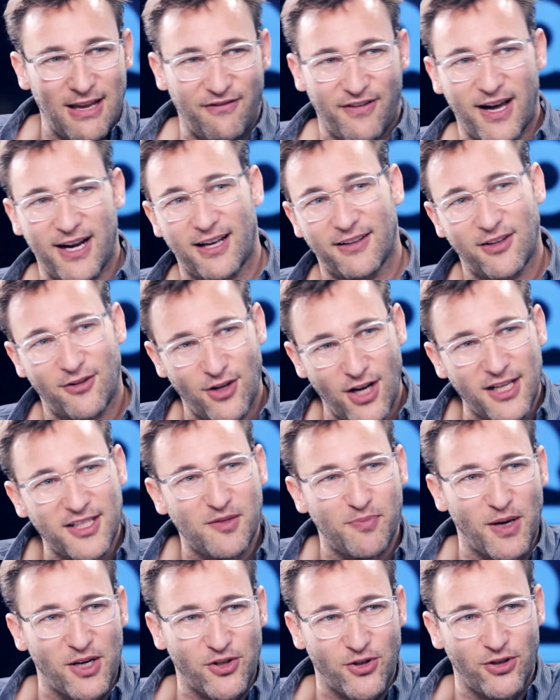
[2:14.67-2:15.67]
they find out they're not
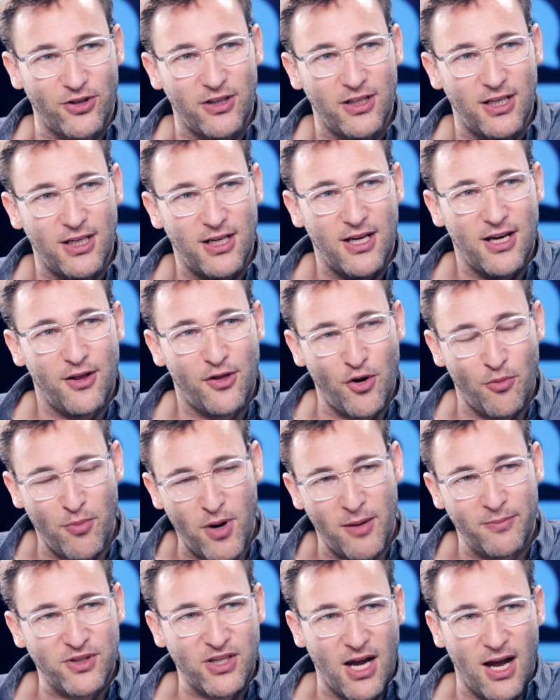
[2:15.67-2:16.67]
special, their
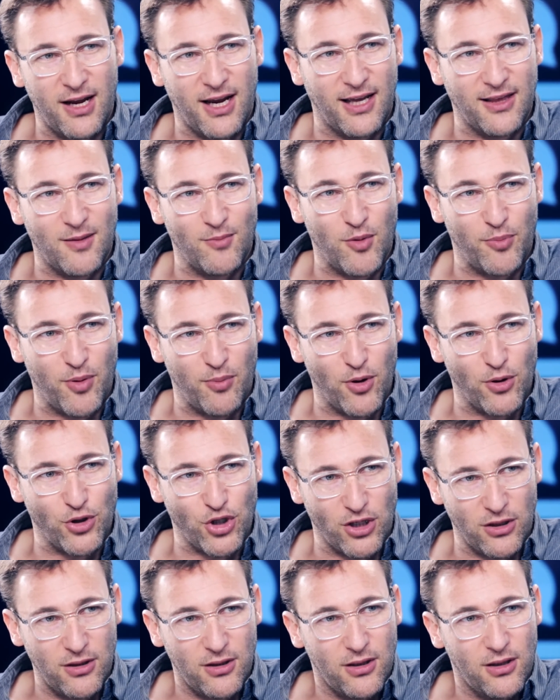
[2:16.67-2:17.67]
moms can't get them a
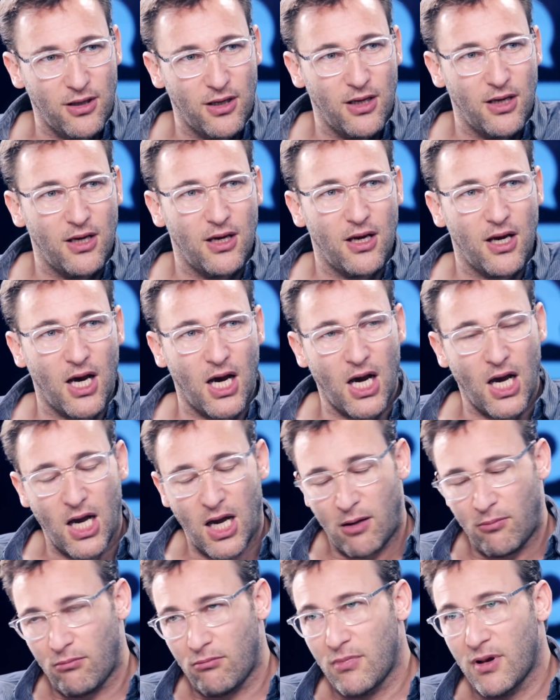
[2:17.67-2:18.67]
promotion,
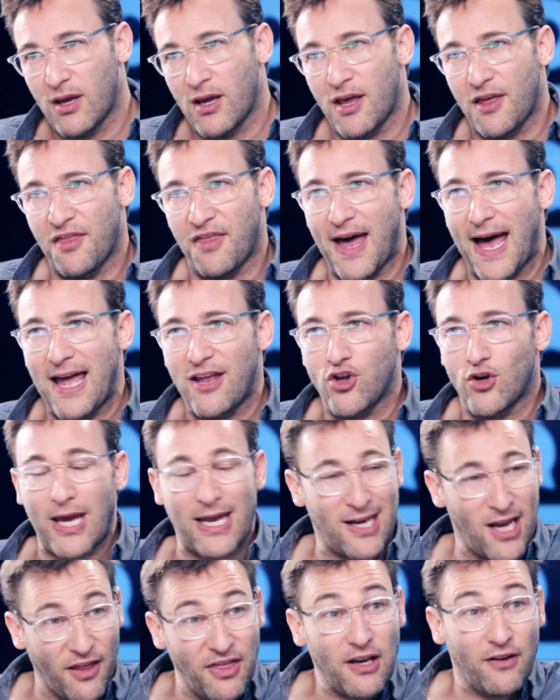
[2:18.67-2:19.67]
that you
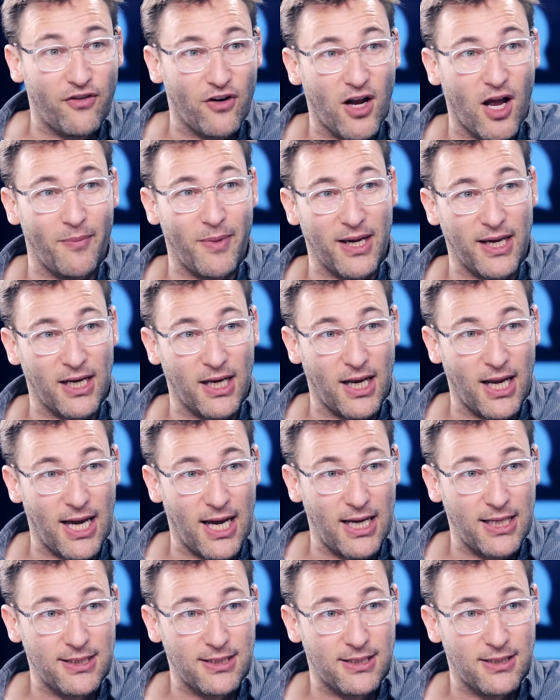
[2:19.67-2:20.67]
get nothing for coming in
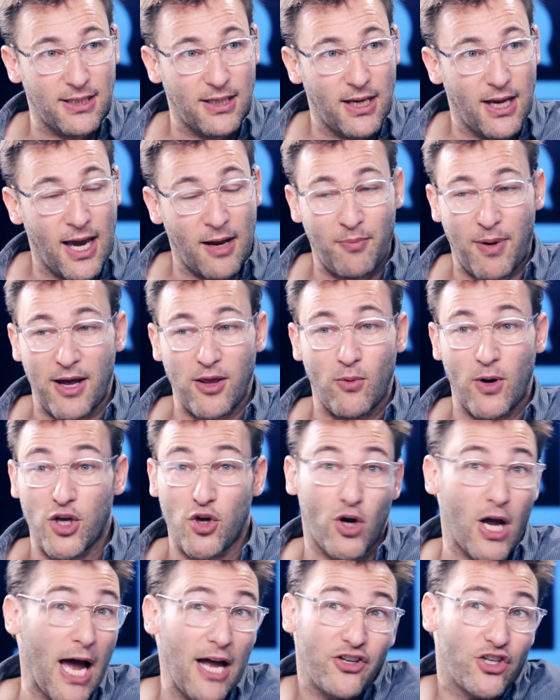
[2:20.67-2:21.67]
last, and by the way,
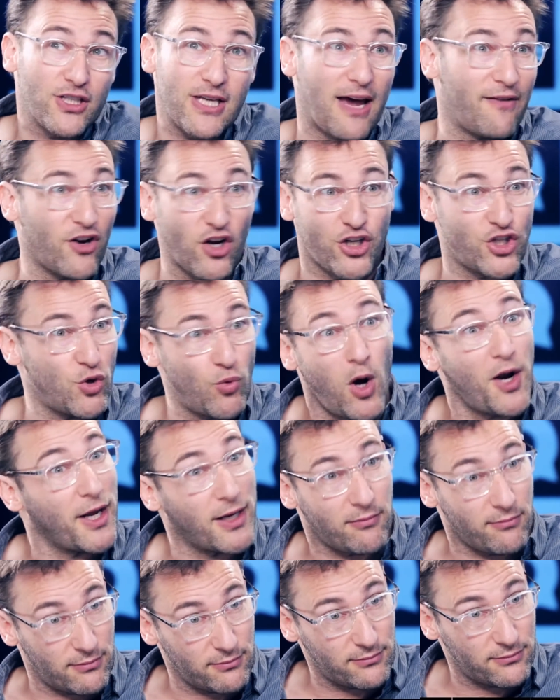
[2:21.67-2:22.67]
you can't just have it because you want
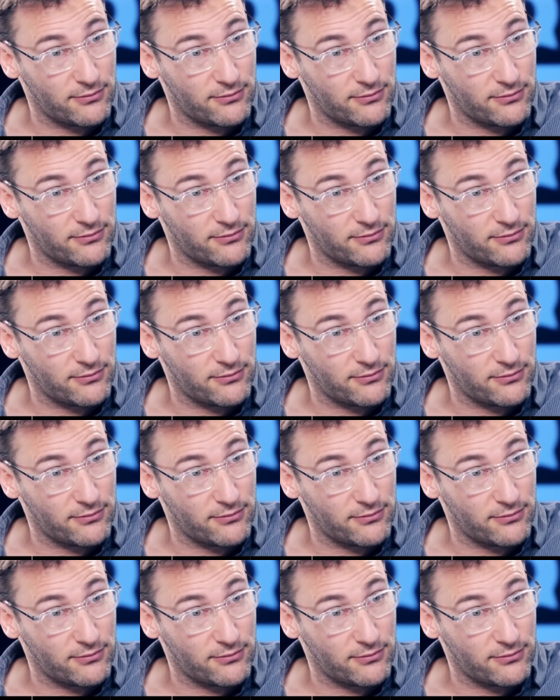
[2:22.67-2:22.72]
it.